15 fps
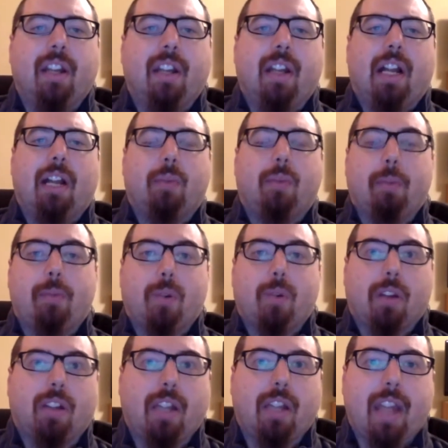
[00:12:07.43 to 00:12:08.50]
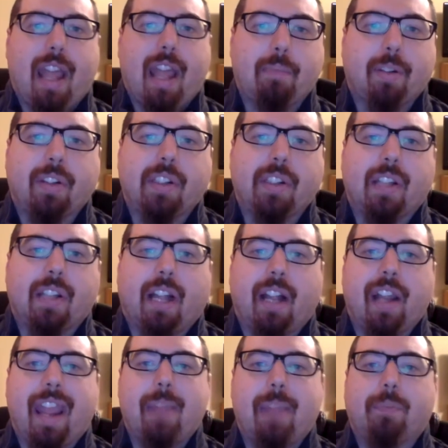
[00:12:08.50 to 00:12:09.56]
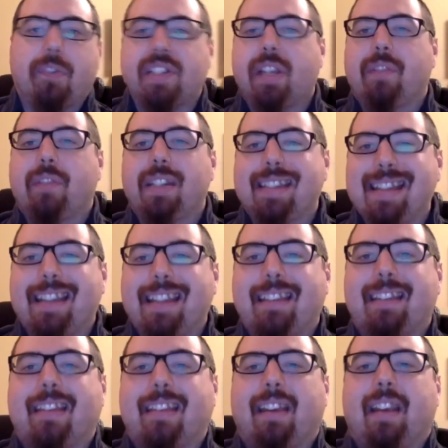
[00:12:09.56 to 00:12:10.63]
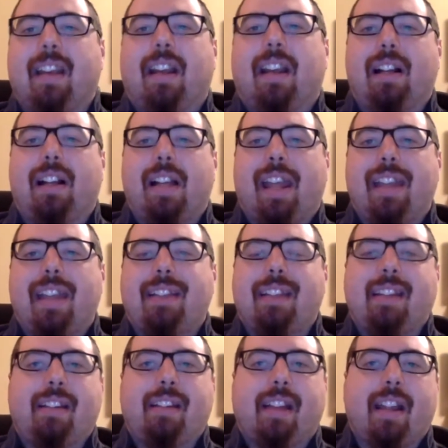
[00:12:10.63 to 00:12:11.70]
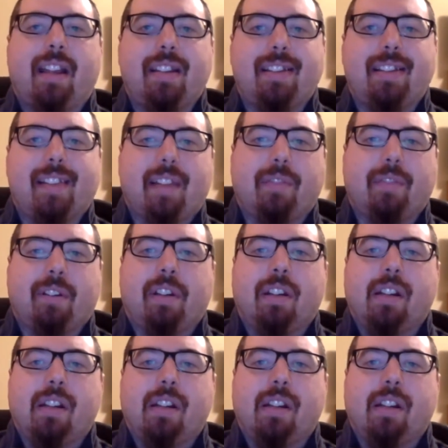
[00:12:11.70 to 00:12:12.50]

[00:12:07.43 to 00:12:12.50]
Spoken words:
reportedly happened on April 17th, 1897.